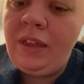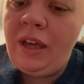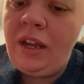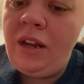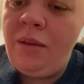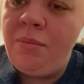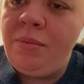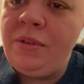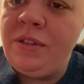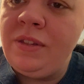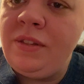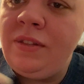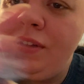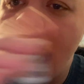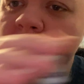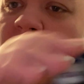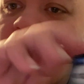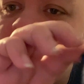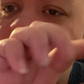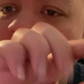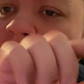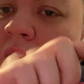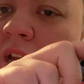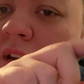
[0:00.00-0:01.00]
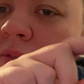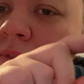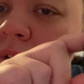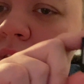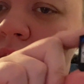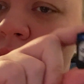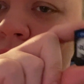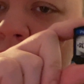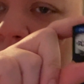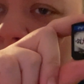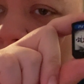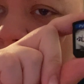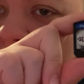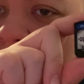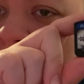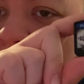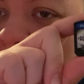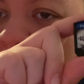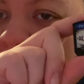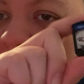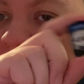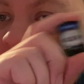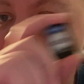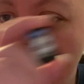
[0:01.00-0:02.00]
that up instead. I'm kind of on the fence
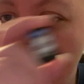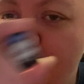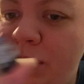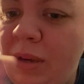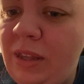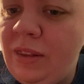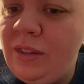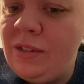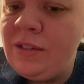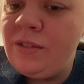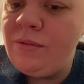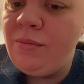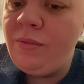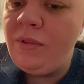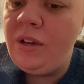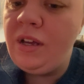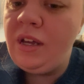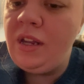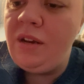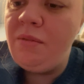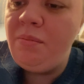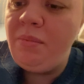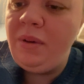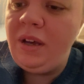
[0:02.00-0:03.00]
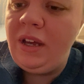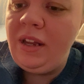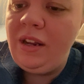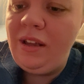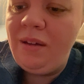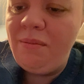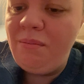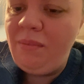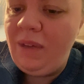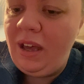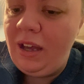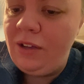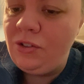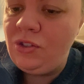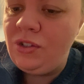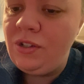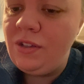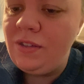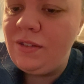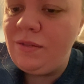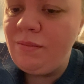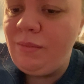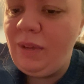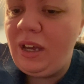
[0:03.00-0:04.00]
about keeping this one, but it
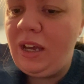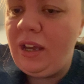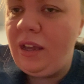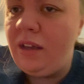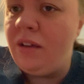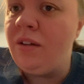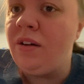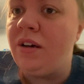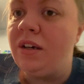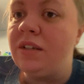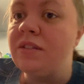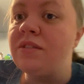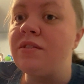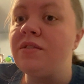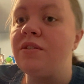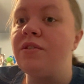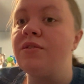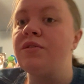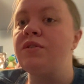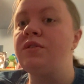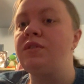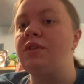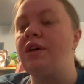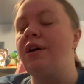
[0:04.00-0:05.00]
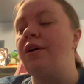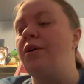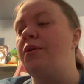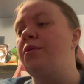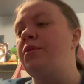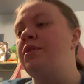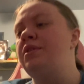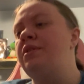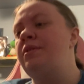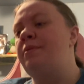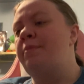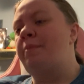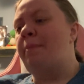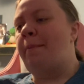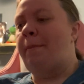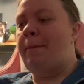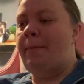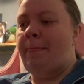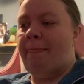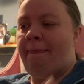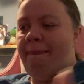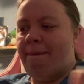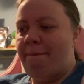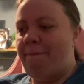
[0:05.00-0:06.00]
matches my console, so
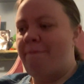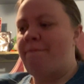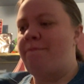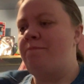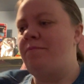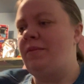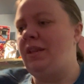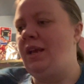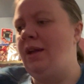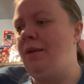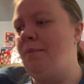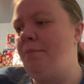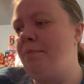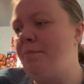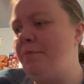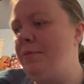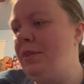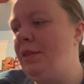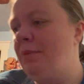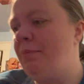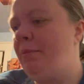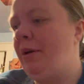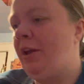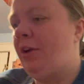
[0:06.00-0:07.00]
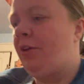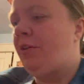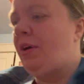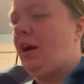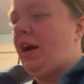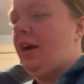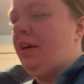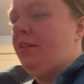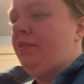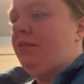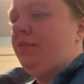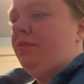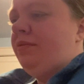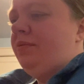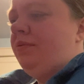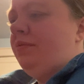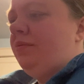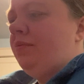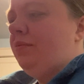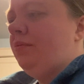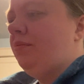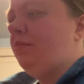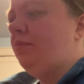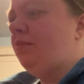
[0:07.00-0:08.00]
I better, I
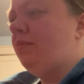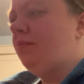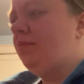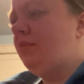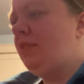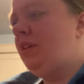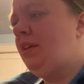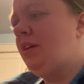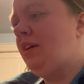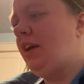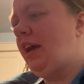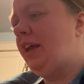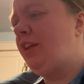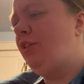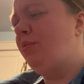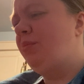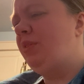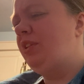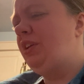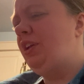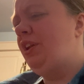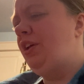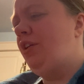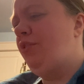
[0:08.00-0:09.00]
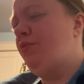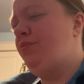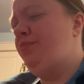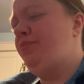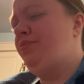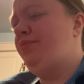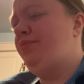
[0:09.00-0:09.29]
don't really know.